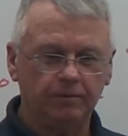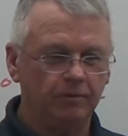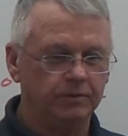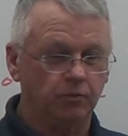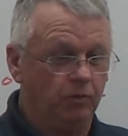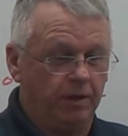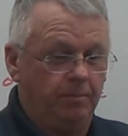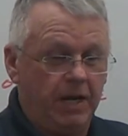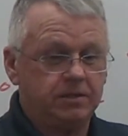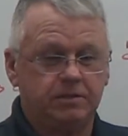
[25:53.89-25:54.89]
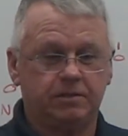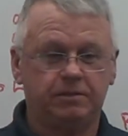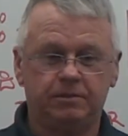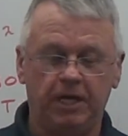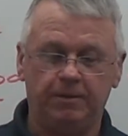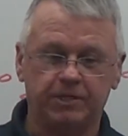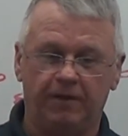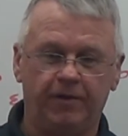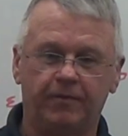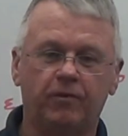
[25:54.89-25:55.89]
was one of the best teams
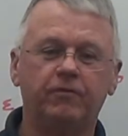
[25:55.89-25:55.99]
I've ever